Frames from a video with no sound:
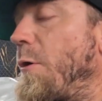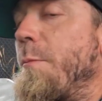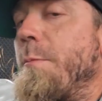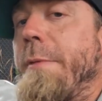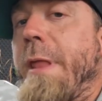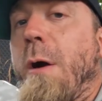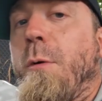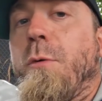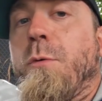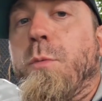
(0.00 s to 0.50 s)

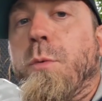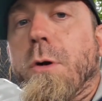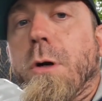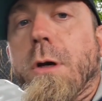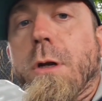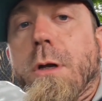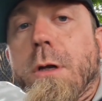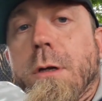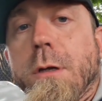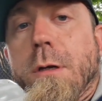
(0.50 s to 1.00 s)
would
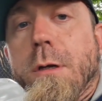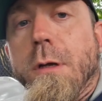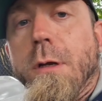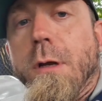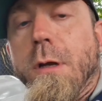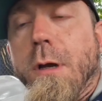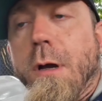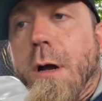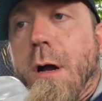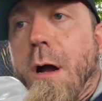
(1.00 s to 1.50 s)
work.
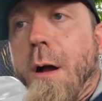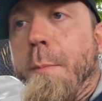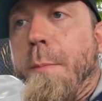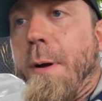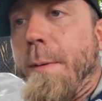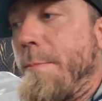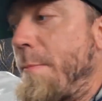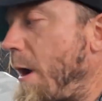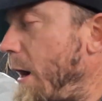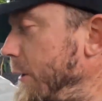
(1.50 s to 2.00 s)
But
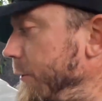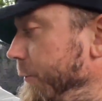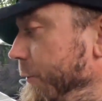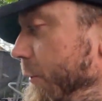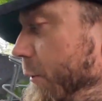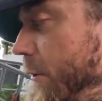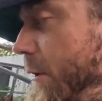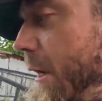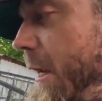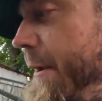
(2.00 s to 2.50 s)
I'm not
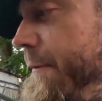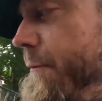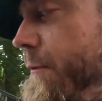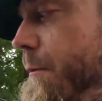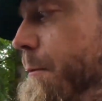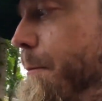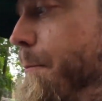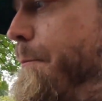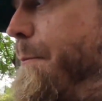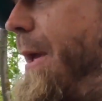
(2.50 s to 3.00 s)
sure it
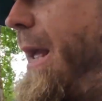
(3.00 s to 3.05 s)
would